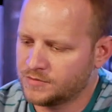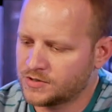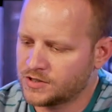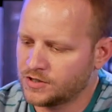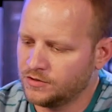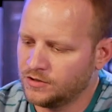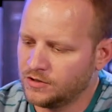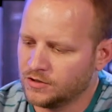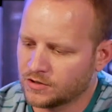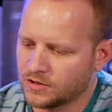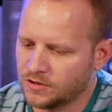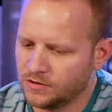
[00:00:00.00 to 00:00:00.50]
So
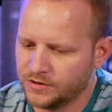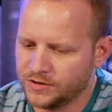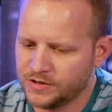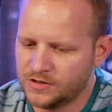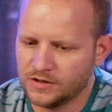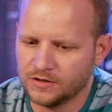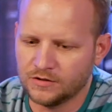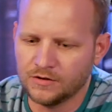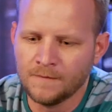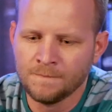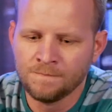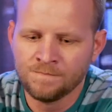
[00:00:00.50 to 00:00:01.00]
you're going
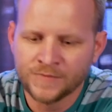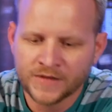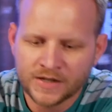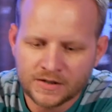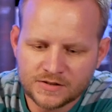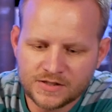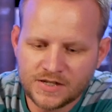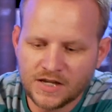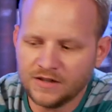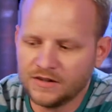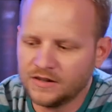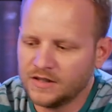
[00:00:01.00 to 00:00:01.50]
to
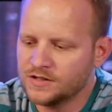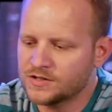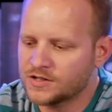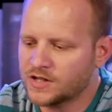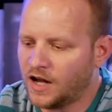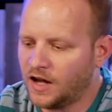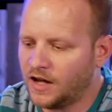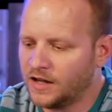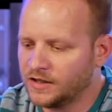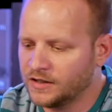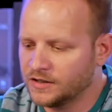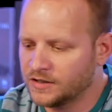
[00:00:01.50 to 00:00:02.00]
take these
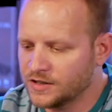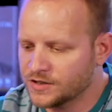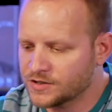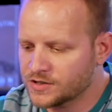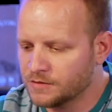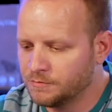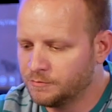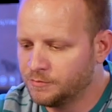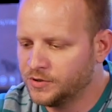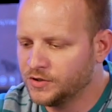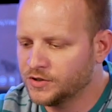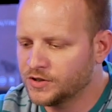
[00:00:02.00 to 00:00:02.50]
colonists
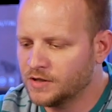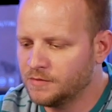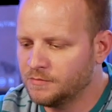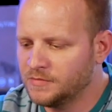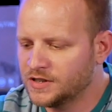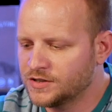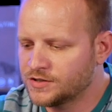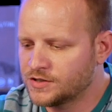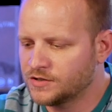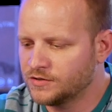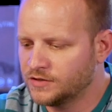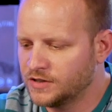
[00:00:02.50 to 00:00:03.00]
and put them
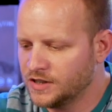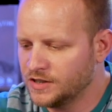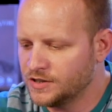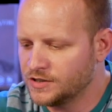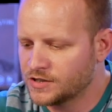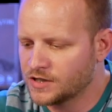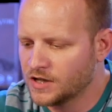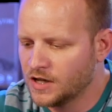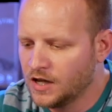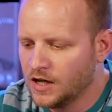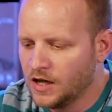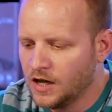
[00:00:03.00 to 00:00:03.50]
into
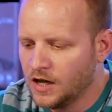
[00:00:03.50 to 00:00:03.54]
these